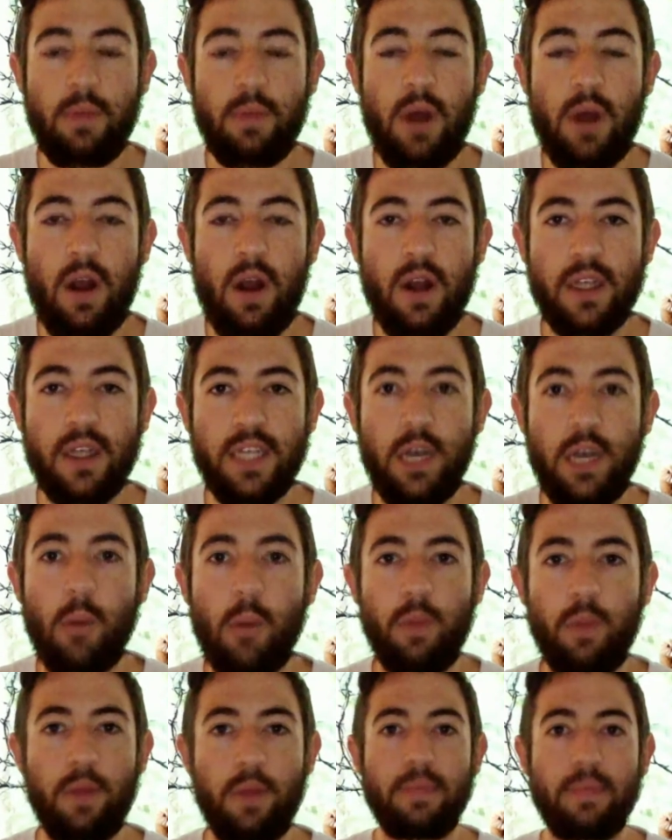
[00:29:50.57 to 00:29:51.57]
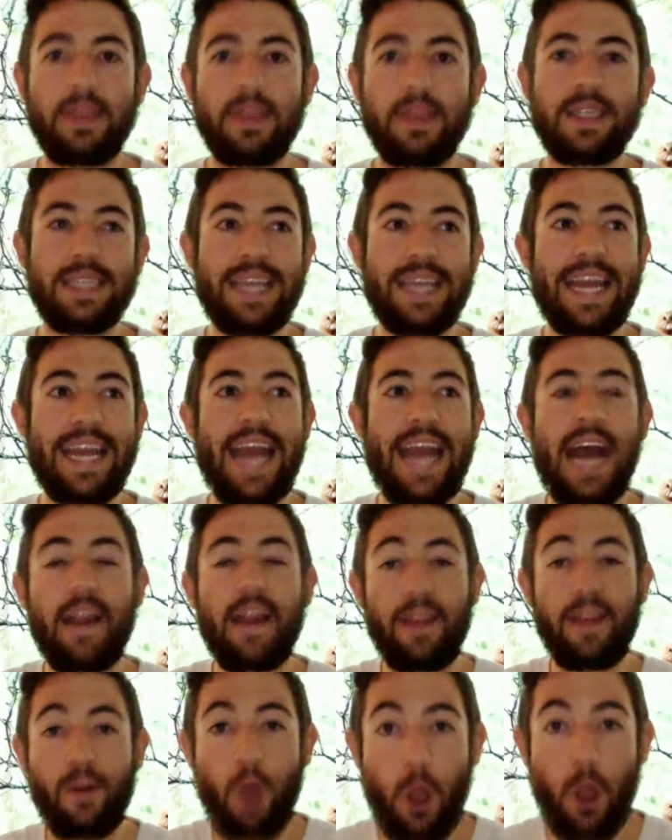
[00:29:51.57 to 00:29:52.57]
Byron, to help them get out of
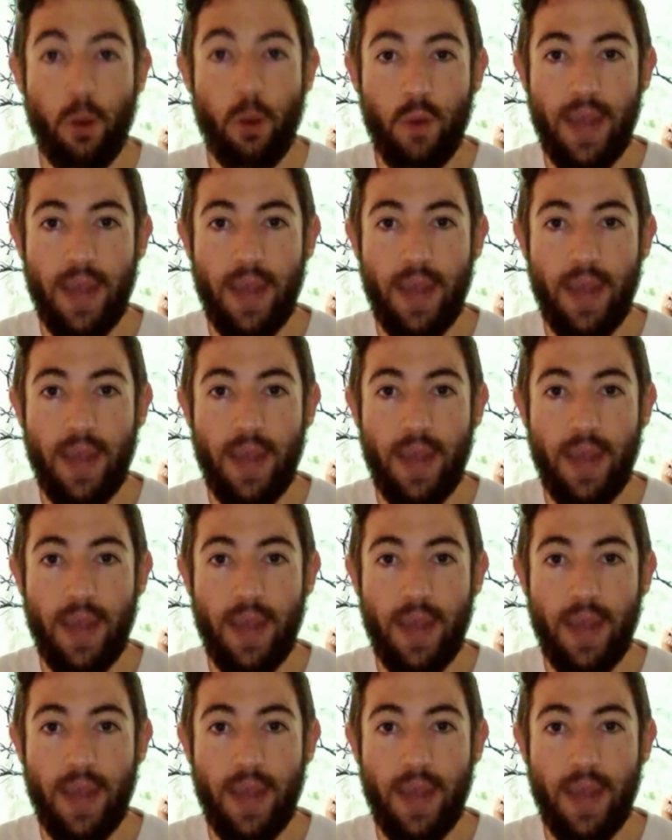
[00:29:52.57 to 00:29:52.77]
their own